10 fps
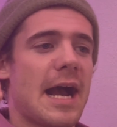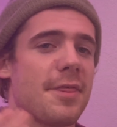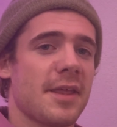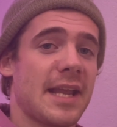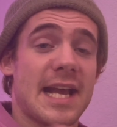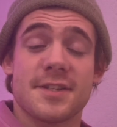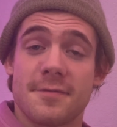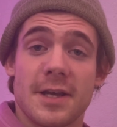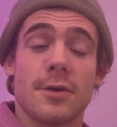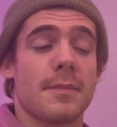I think as
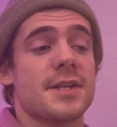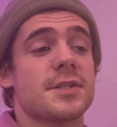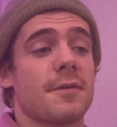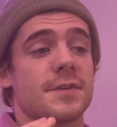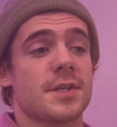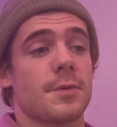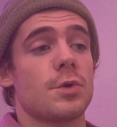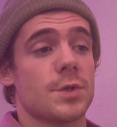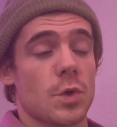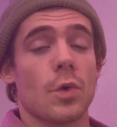a veteran myself and
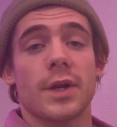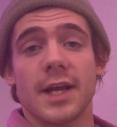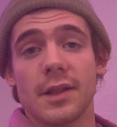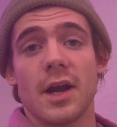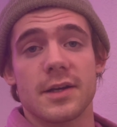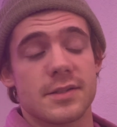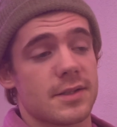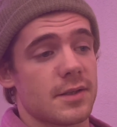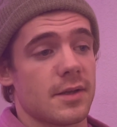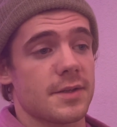someone who has already unlocked
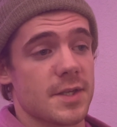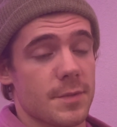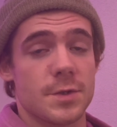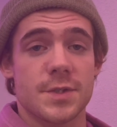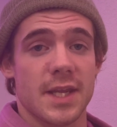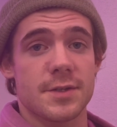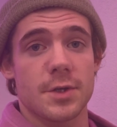some of those skins